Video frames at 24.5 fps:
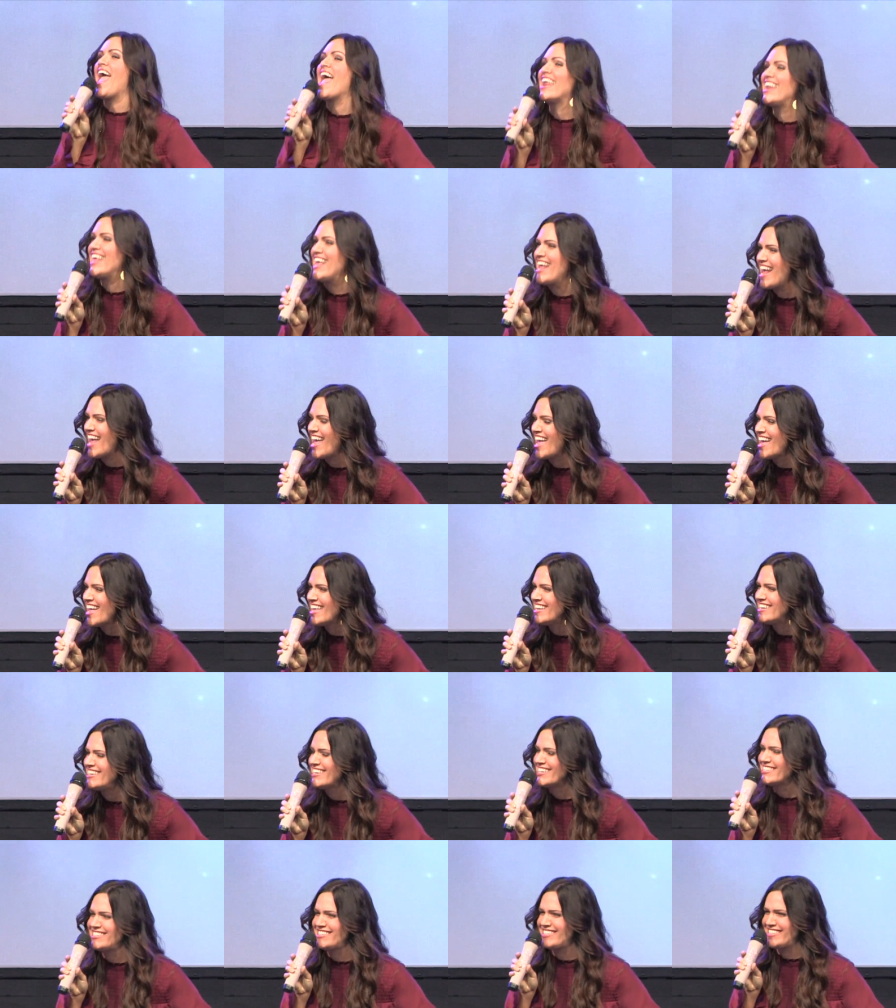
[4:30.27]
head in
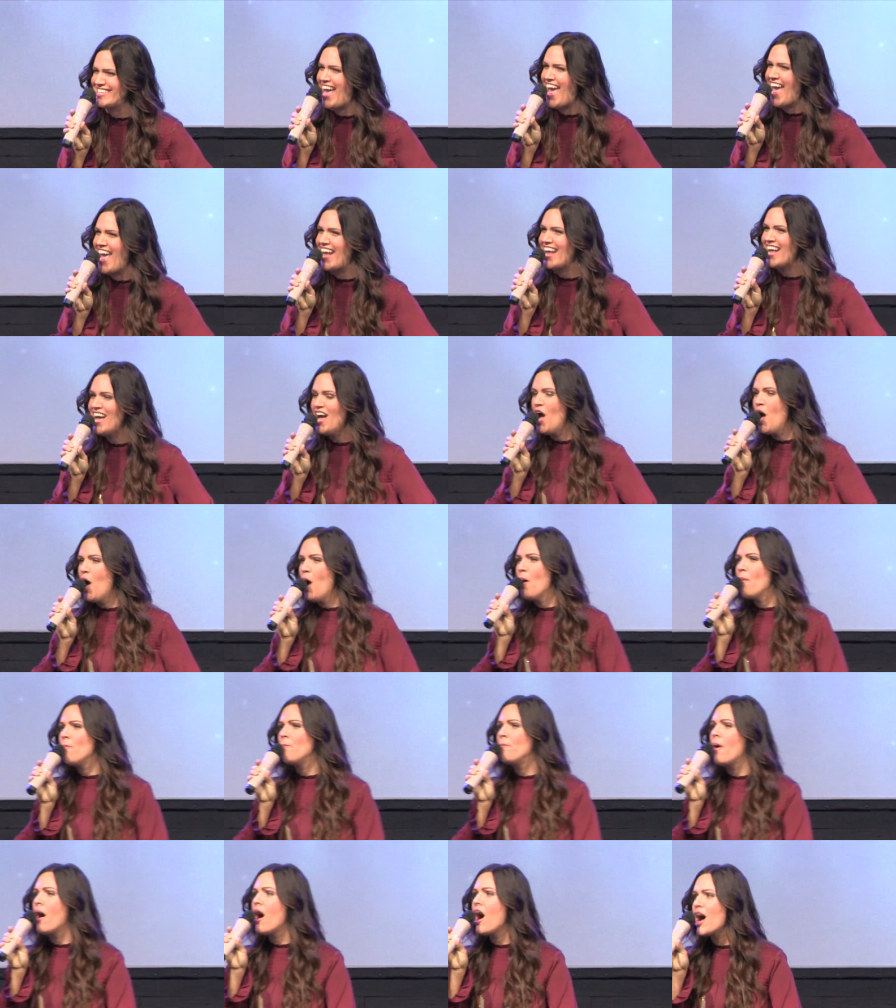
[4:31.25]
to say,
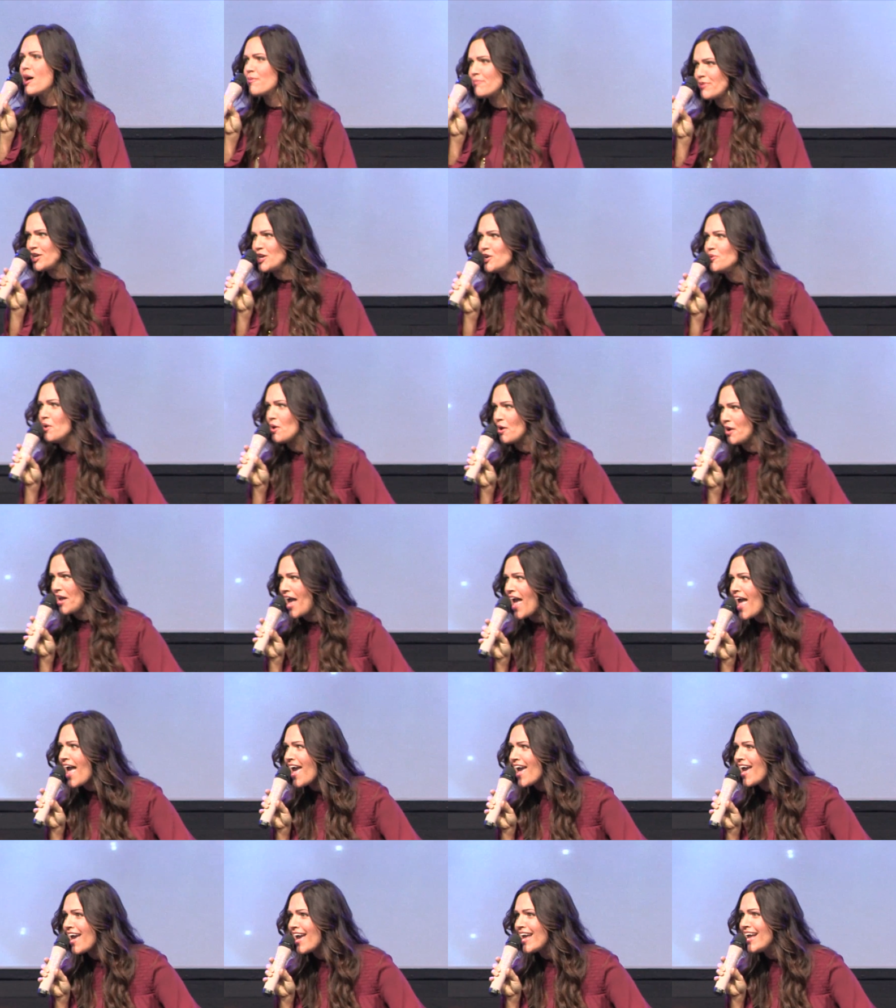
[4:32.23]
Mom, are you
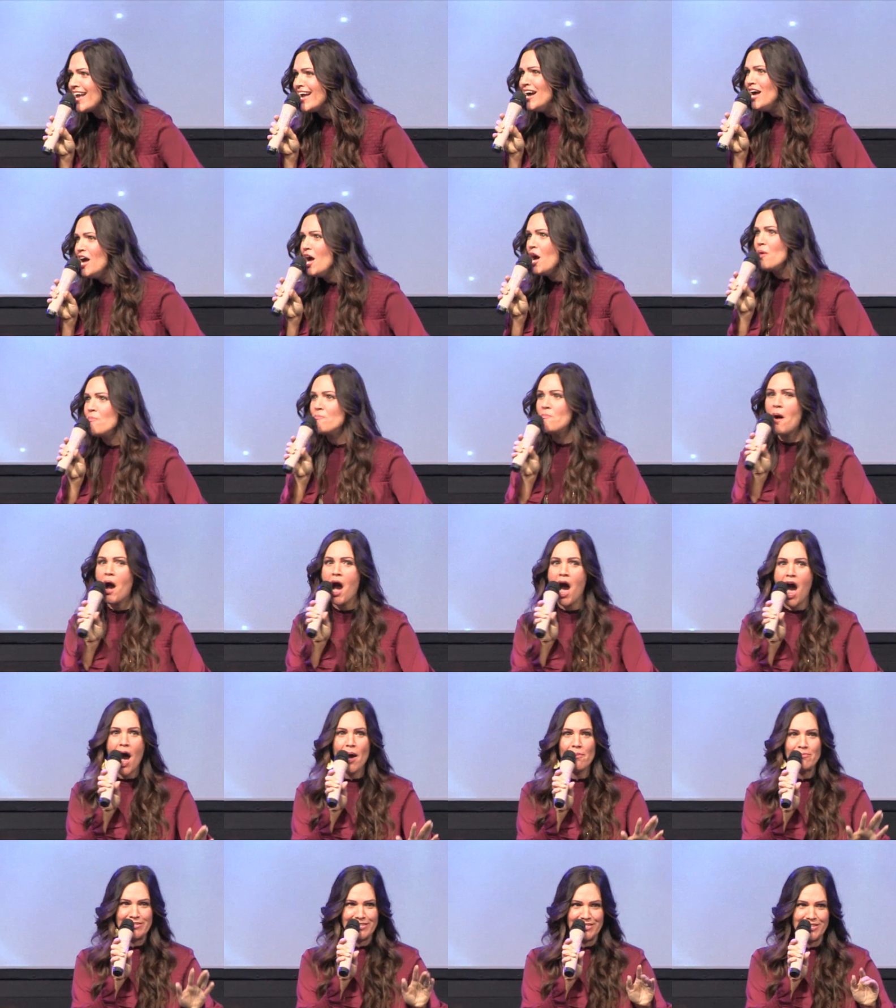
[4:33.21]
okay?
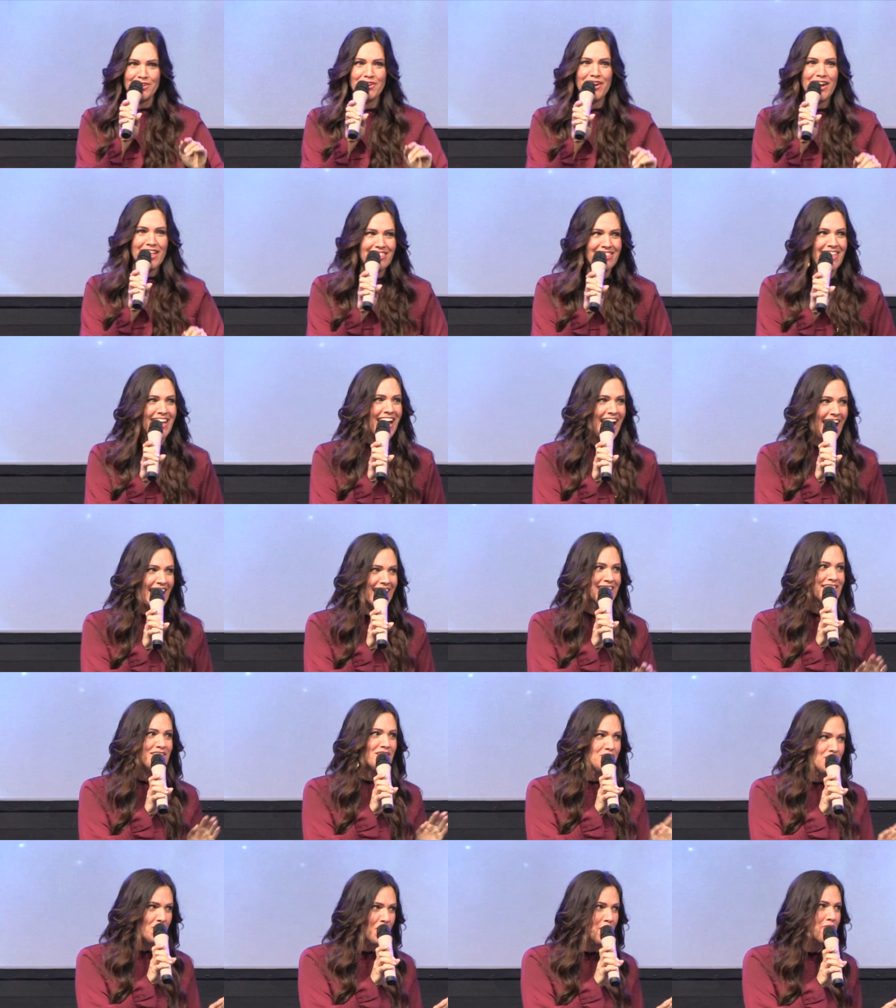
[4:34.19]
Mom, is there anything I
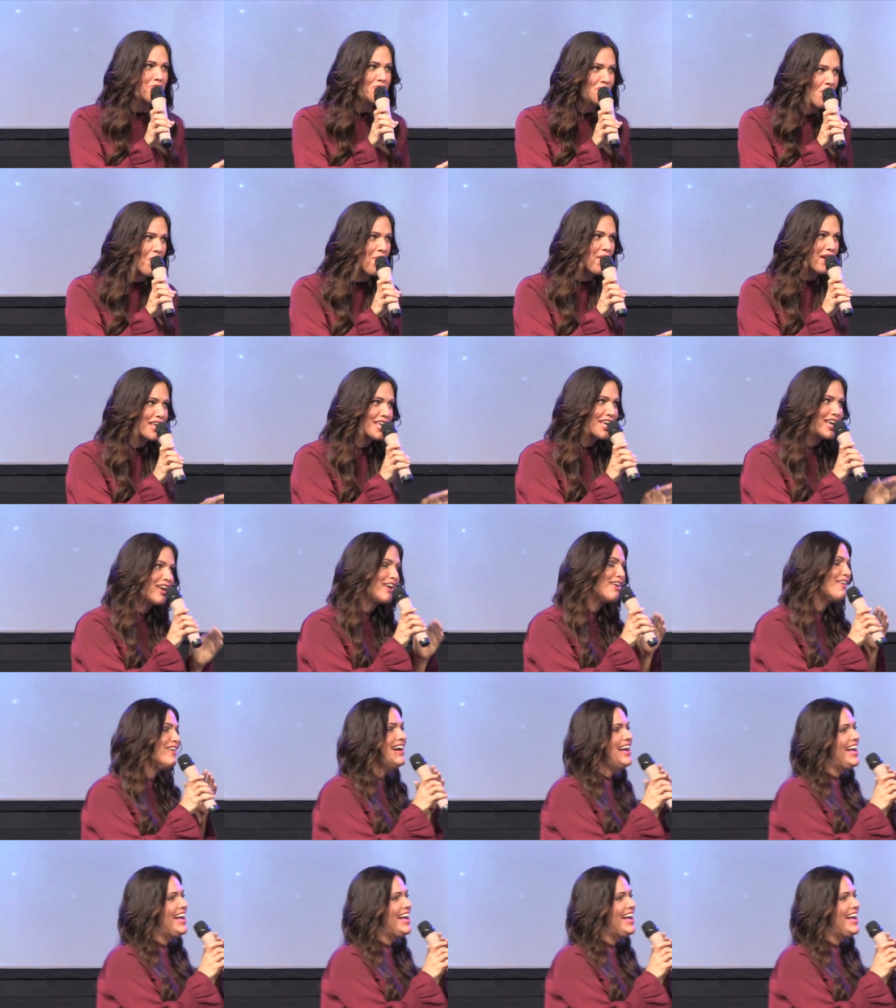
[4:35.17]
can do for you?